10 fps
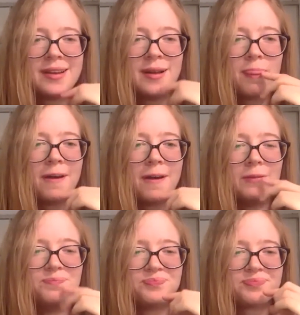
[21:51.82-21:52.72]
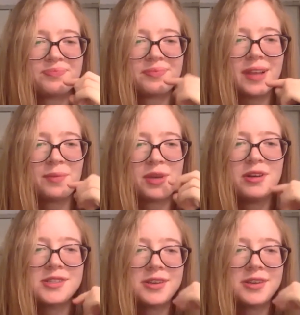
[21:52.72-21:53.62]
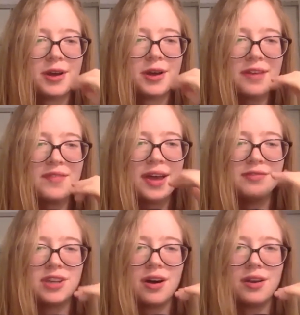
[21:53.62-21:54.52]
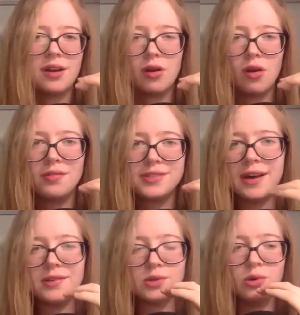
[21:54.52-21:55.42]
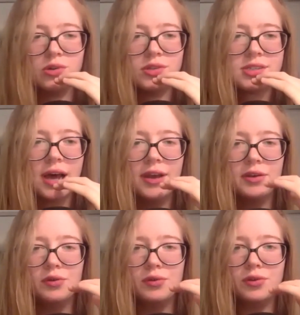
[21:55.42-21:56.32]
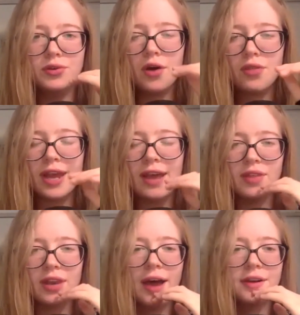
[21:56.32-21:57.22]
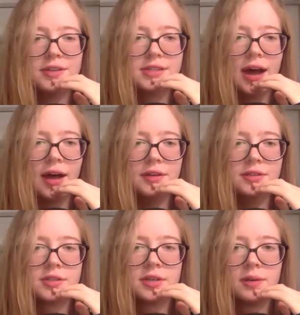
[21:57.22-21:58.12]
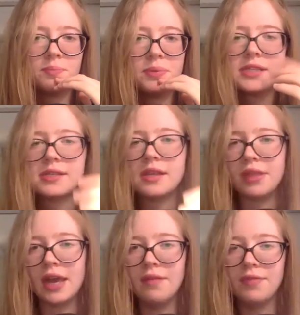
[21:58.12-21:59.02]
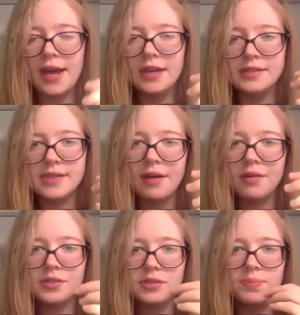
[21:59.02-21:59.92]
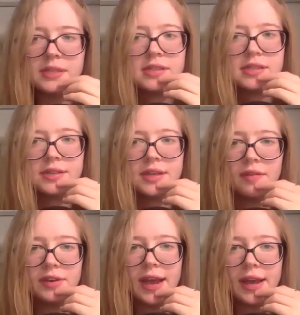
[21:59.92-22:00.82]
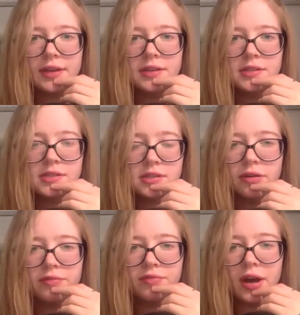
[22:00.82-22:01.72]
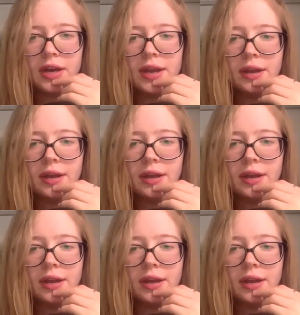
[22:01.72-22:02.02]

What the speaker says: I'm curious to know, given that you've done a lot of sales calls and you know the lay of the land, and business at the end of the day is sales. Business at the end of the day is finding